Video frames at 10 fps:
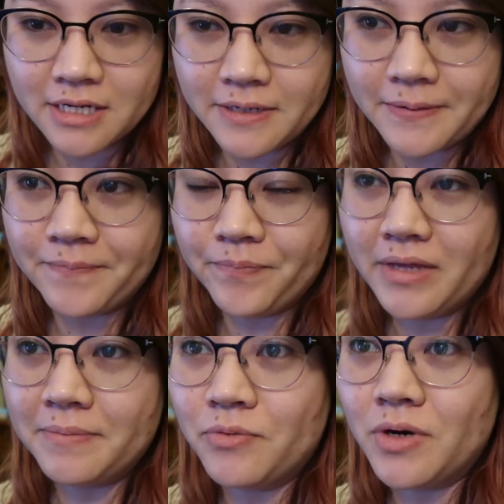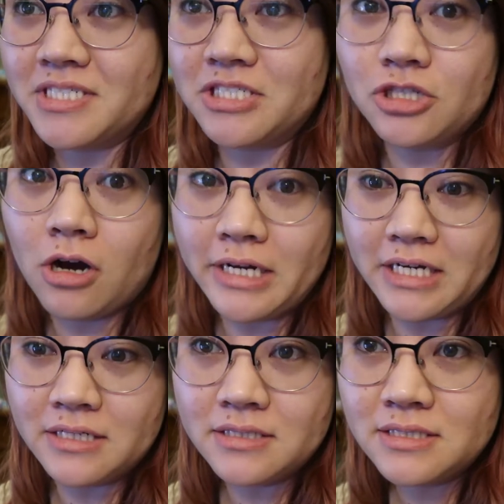Um, I've been watching
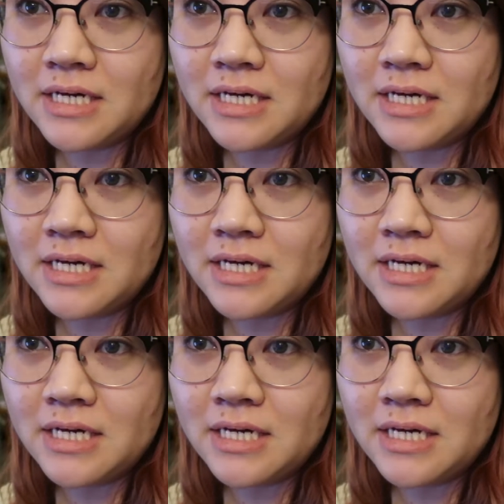Johnny.